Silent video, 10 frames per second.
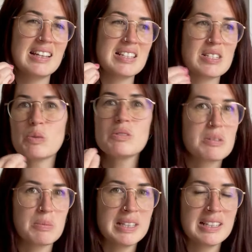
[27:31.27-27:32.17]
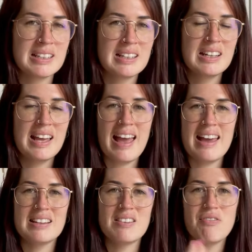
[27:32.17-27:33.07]
swordsman
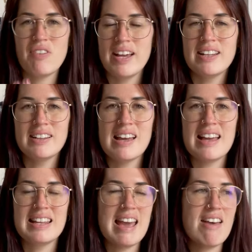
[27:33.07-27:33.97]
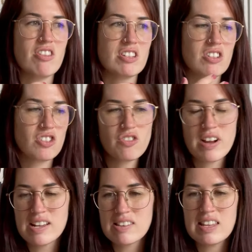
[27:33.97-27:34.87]
and fighter, and he had this
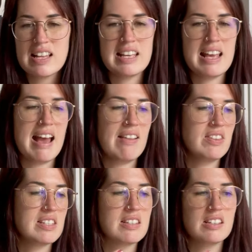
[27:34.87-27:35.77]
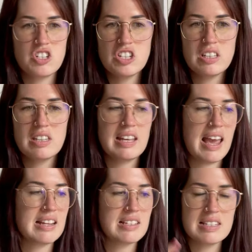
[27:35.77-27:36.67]
strength and he had this agility,
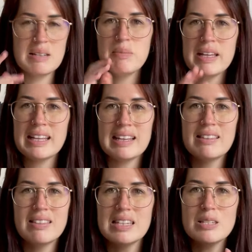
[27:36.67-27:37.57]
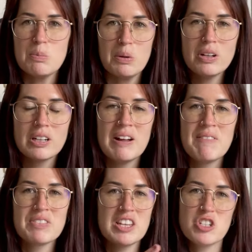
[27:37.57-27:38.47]
and it seemed like in this book,
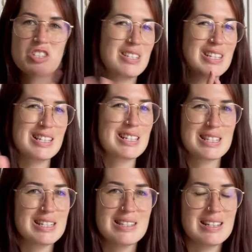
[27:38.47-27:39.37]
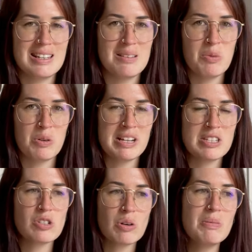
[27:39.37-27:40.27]
it just didn't exist anymore. And
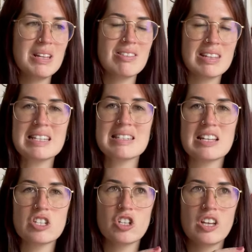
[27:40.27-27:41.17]
so many things that